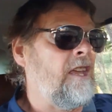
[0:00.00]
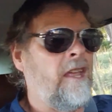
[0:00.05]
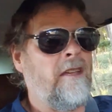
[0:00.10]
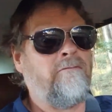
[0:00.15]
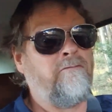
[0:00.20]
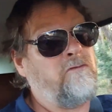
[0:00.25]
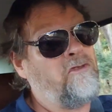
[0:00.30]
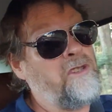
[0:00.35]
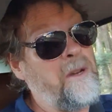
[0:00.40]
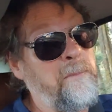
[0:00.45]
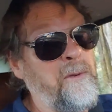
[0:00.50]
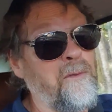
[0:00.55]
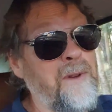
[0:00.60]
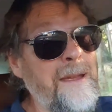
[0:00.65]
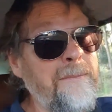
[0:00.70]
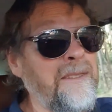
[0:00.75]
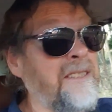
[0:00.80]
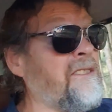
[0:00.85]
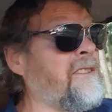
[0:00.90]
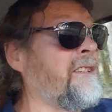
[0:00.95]
Triple
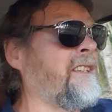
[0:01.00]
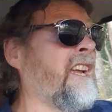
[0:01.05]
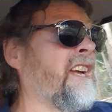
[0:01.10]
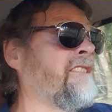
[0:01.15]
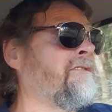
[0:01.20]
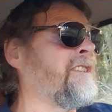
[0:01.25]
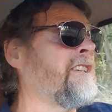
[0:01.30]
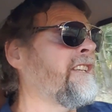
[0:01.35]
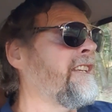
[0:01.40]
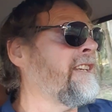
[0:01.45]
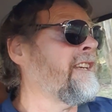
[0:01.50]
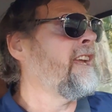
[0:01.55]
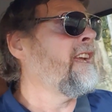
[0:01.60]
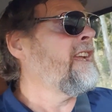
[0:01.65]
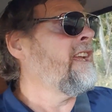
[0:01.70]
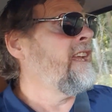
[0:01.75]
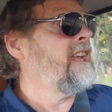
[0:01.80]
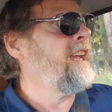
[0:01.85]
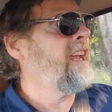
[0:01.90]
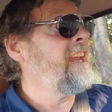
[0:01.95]
Webbers could go on it,
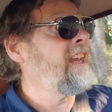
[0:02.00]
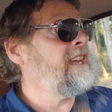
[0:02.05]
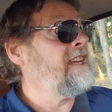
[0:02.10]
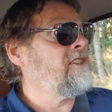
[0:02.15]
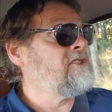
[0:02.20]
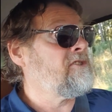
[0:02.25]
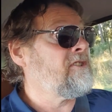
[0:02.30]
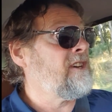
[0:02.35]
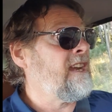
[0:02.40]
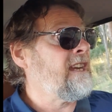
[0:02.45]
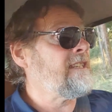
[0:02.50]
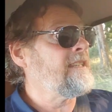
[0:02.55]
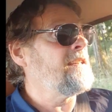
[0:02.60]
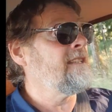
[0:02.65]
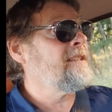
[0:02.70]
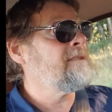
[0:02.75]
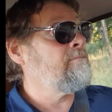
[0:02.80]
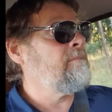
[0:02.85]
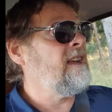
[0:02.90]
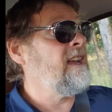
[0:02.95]
and
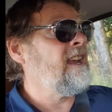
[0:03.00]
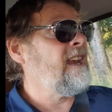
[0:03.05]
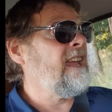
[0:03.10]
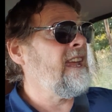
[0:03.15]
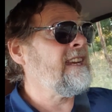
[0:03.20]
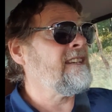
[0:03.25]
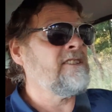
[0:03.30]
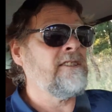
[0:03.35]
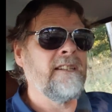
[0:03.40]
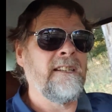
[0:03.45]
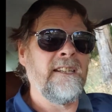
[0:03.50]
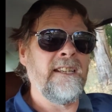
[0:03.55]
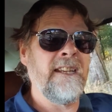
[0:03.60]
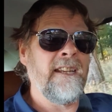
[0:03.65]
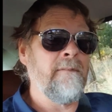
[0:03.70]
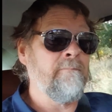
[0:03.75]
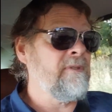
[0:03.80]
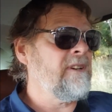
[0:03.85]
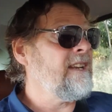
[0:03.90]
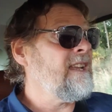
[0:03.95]
extractors, but actually
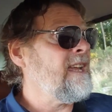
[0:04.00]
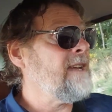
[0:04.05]
pretty happy